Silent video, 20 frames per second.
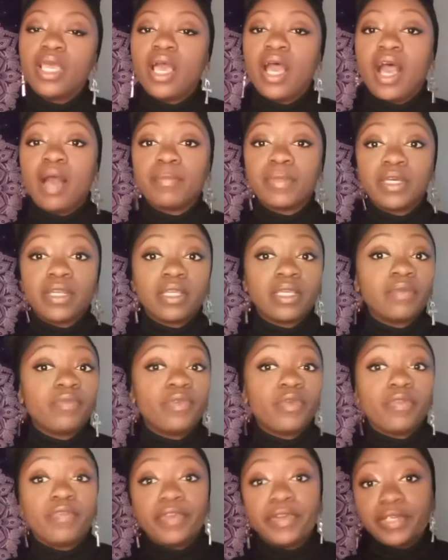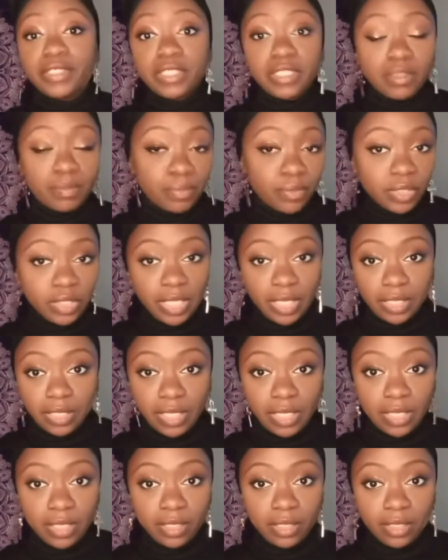I'm going to give you a very simple
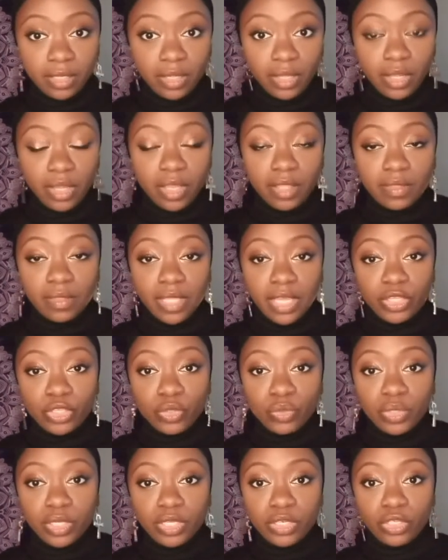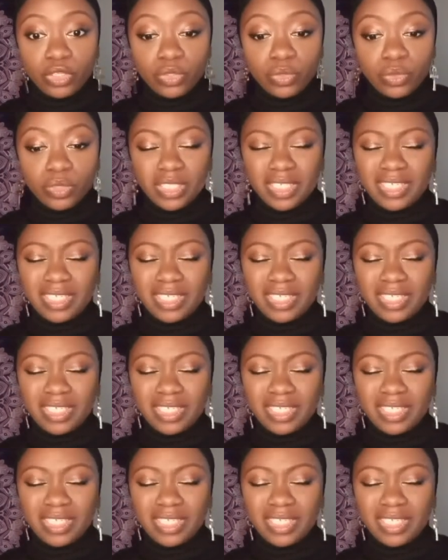technique that you can use.